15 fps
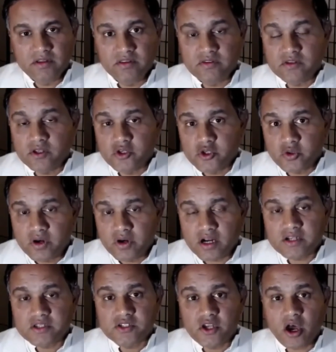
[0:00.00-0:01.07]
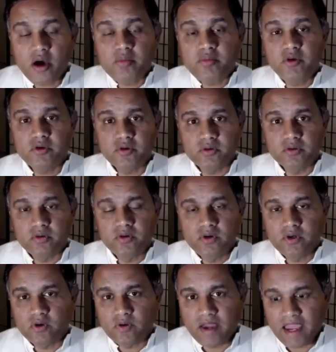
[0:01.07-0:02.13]
This should not stop you
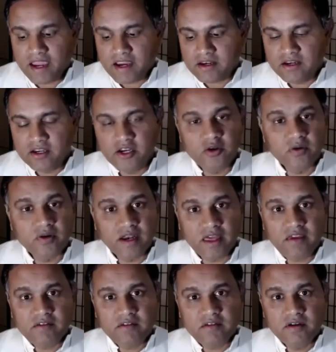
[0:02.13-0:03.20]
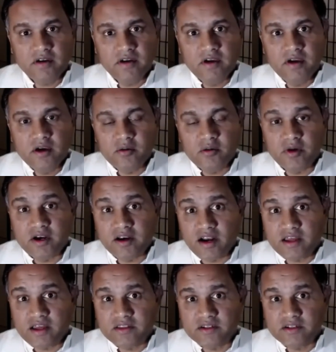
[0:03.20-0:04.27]
to act in your life, but
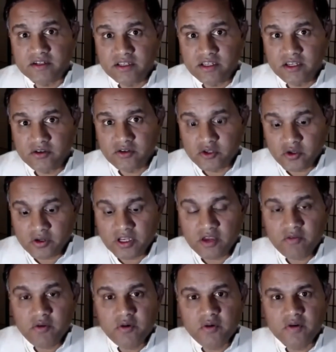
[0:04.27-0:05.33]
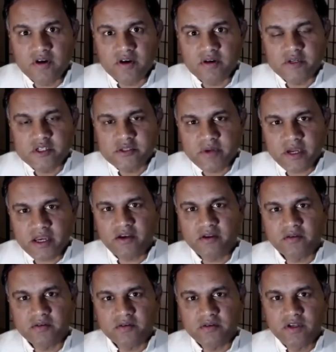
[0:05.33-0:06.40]
rather it should give you a
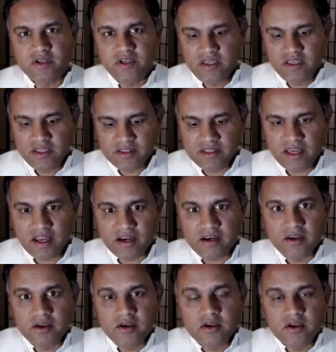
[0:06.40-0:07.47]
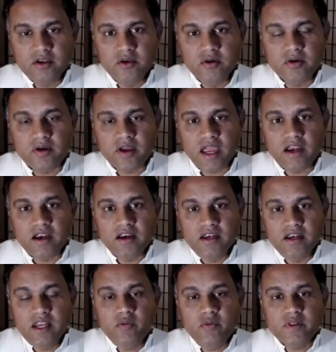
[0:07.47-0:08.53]
perspective that you can
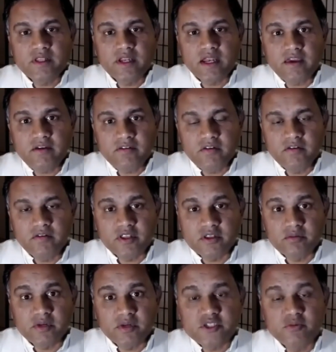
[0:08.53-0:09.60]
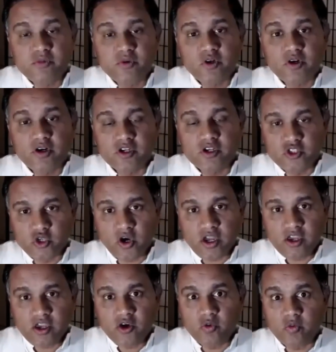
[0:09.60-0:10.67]
deal with life with much more
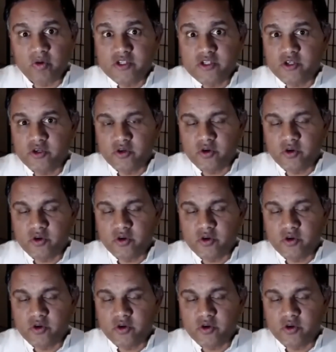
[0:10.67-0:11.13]
joy once you